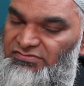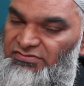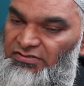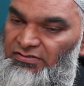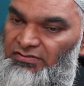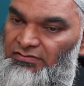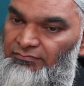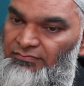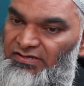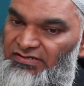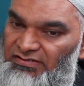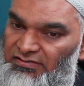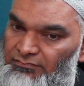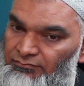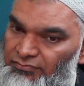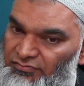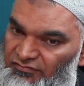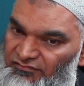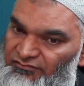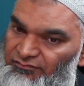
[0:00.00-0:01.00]
many
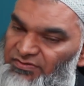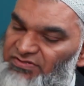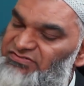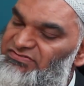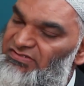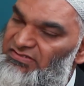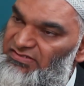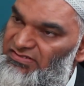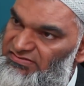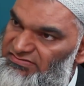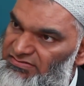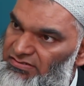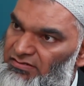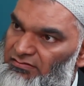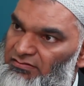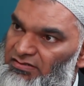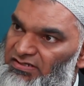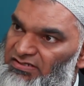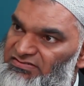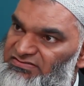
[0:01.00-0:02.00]
improvements in this
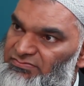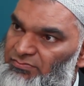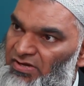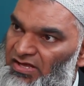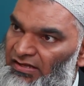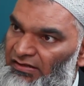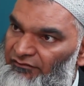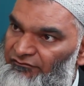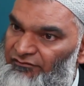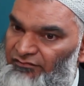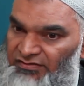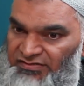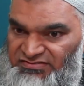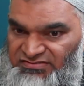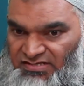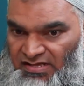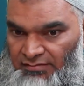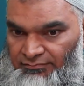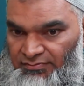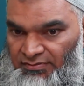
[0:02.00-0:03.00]
area as well. For
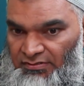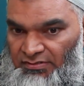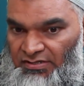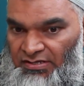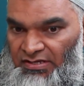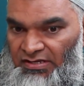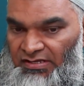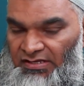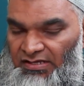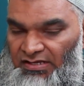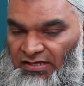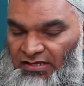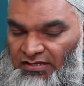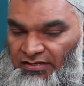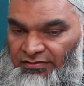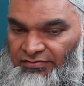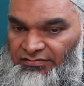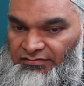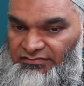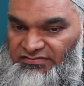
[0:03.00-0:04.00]
example,
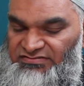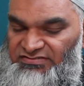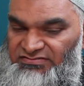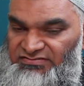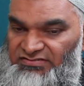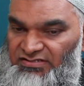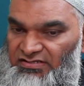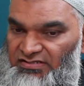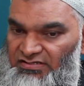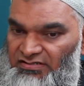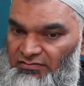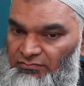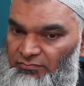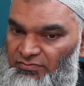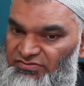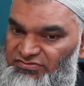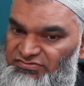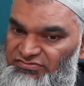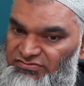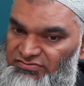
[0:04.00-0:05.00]
there is a saying in
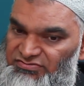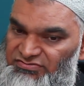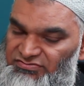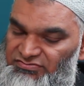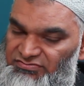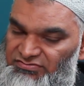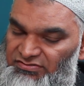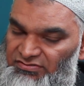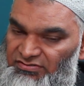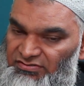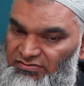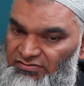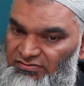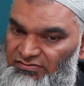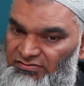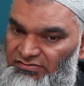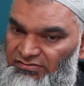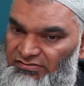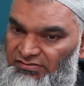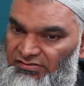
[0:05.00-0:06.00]
which it is
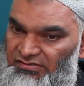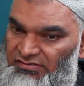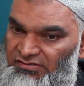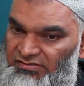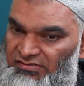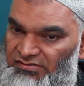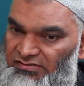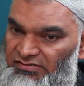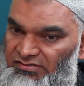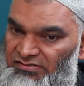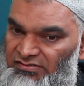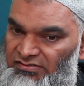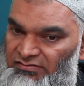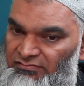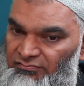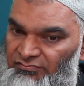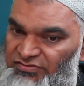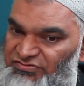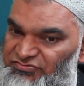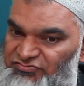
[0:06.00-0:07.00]

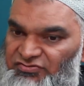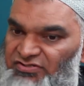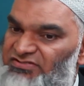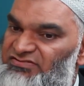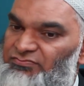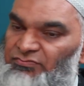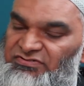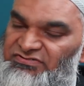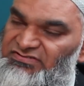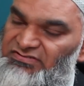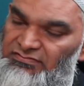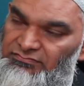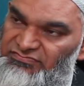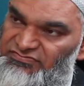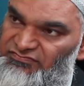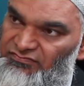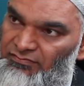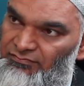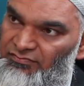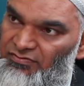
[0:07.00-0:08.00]
he restricts
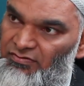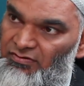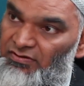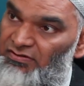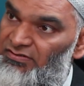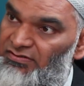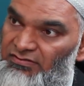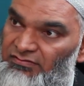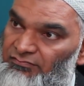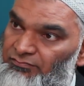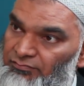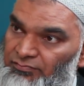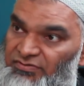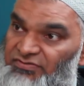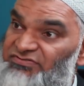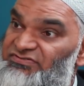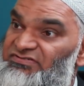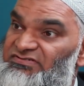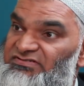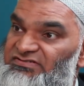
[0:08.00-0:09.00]
Muslims from calling
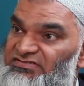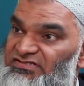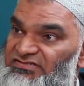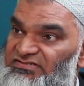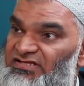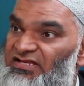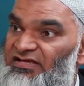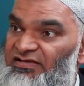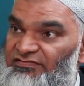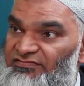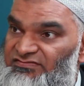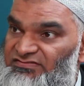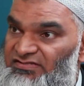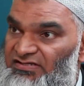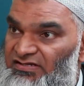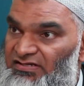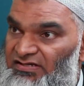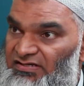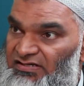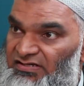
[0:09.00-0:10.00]
persons slaves.
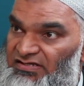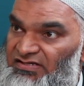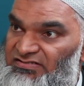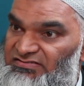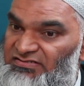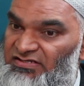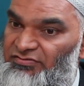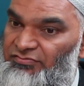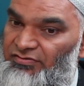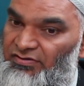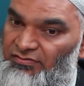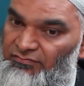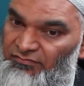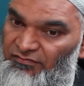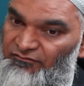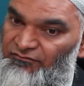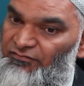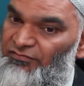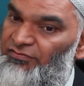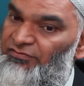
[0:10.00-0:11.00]
Hmm. He said you can
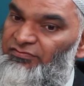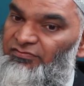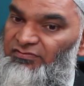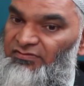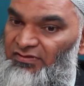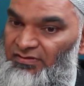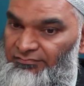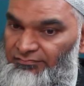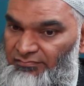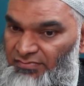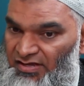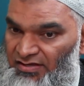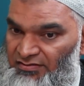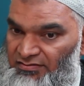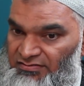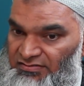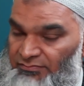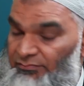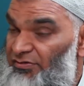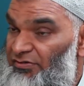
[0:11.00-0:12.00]
refer to them by
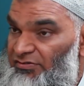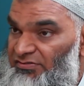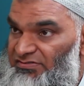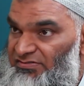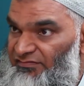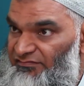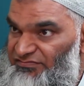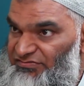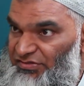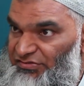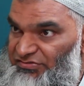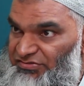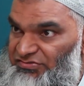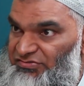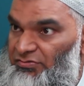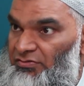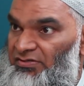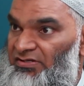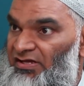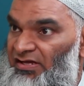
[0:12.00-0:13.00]
a diminutive such
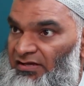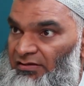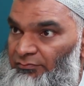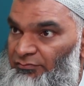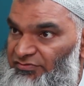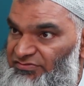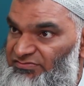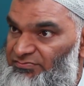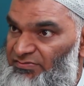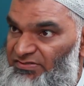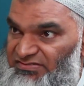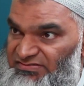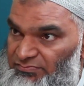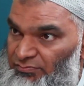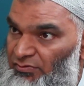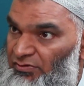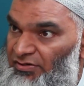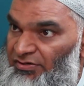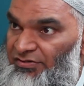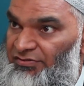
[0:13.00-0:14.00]
as ghulam, which means
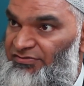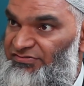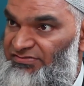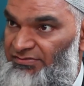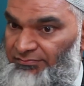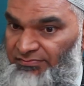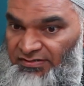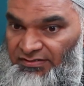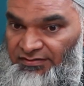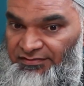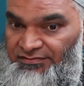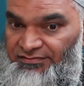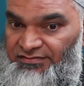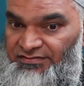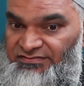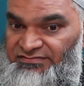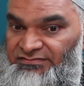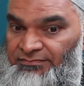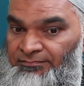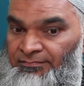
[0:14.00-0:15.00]
boy or something like
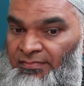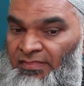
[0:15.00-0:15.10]
this,